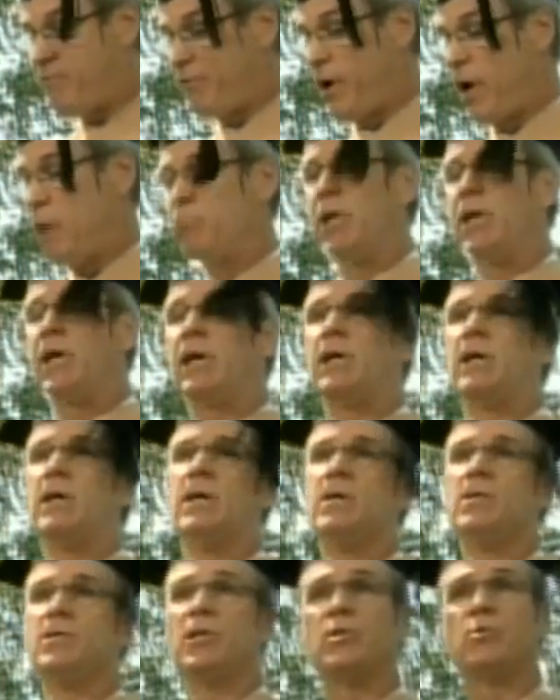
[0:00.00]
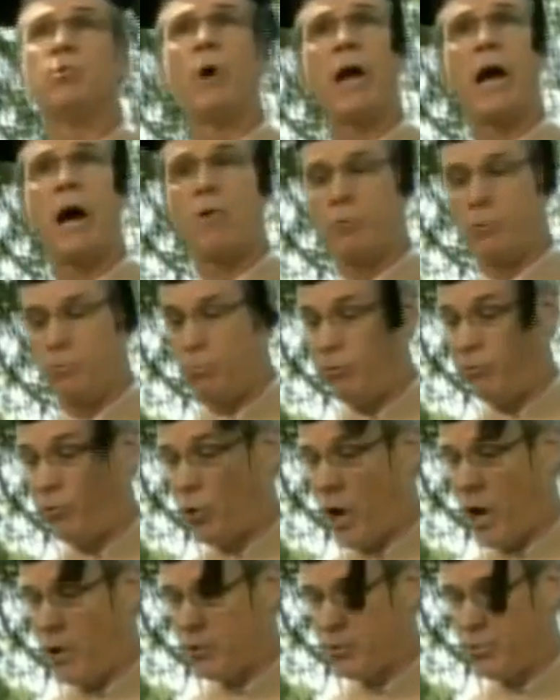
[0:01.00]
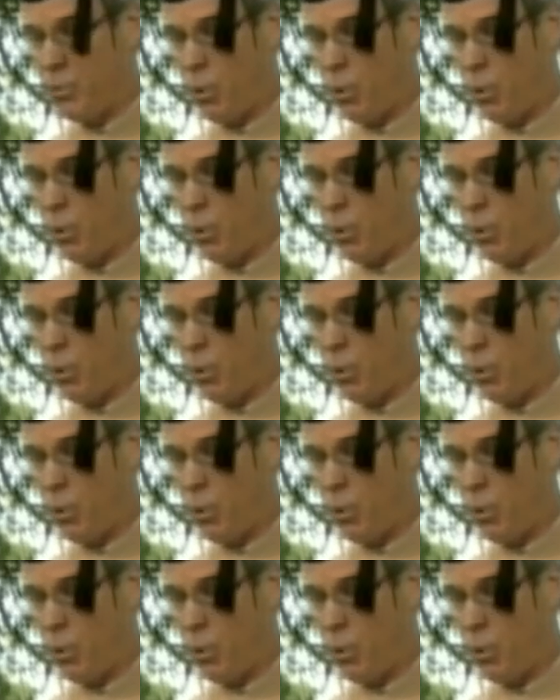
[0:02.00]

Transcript: family since way out before I was